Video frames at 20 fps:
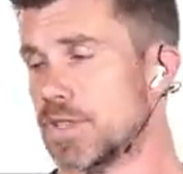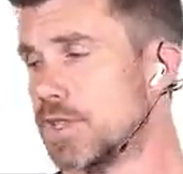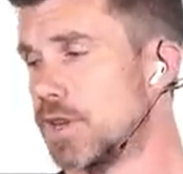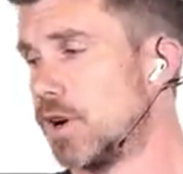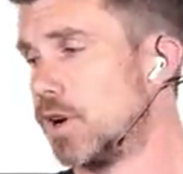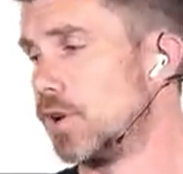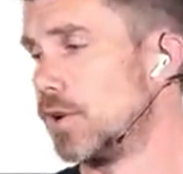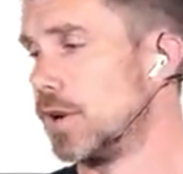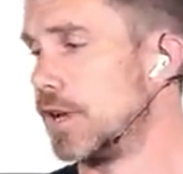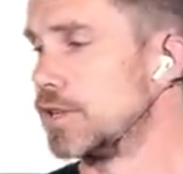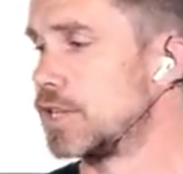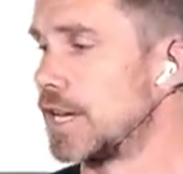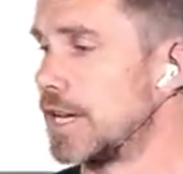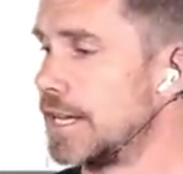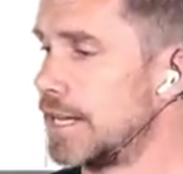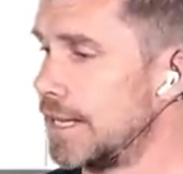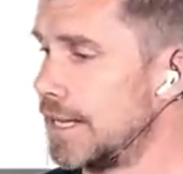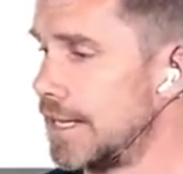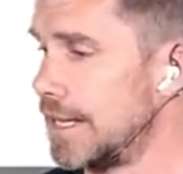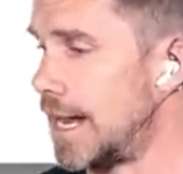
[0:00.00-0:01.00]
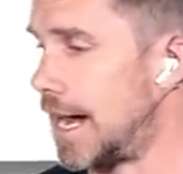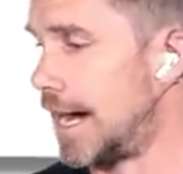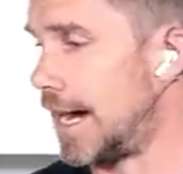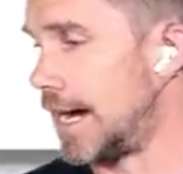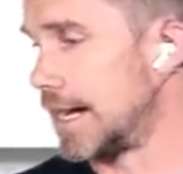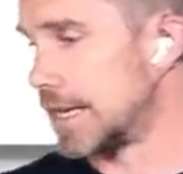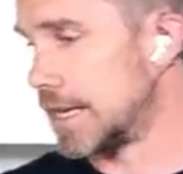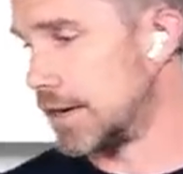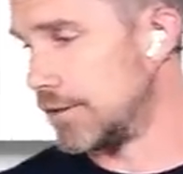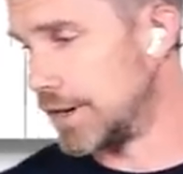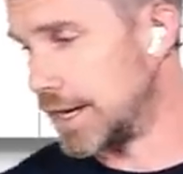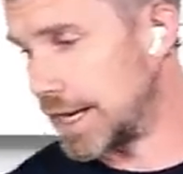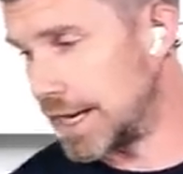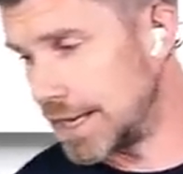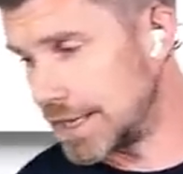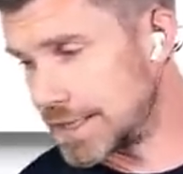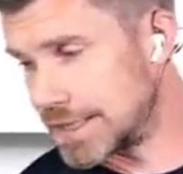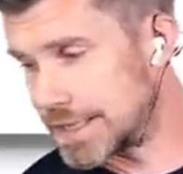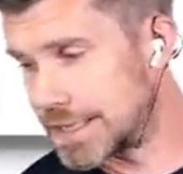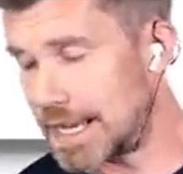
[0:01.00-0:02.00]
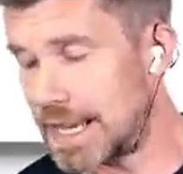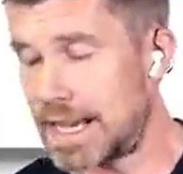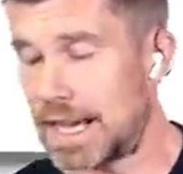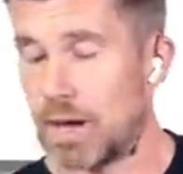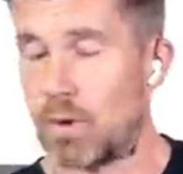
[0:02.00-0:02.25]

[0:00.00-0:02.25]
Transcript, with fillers: So J E are giving us uh,